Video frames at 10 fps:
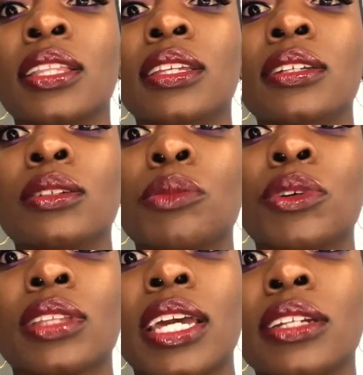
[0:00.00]
These are
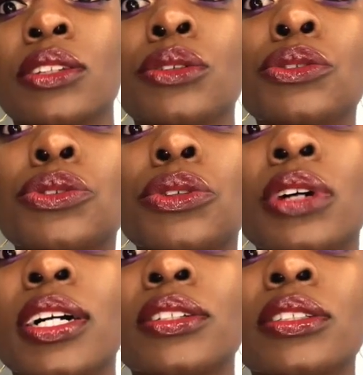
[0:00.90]
more like neutral
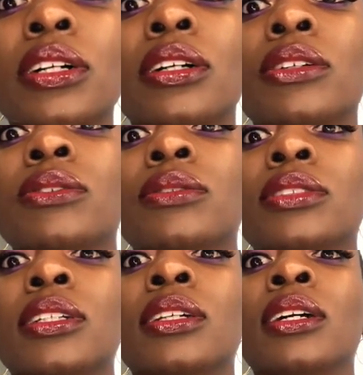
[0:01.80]

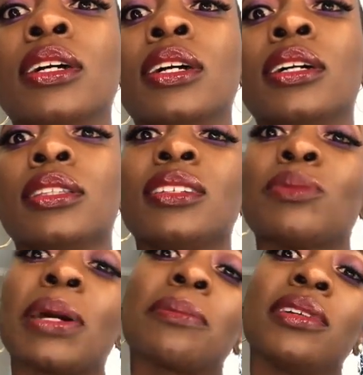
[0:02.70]
undertones, and this
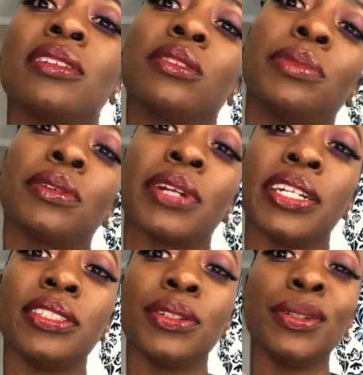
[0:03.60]
might be a little bit
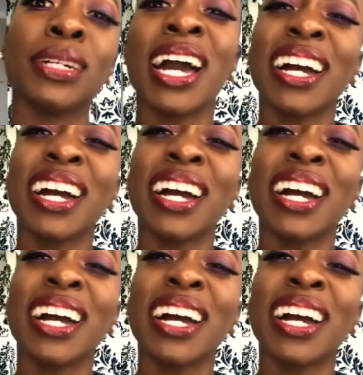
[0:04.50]
red too.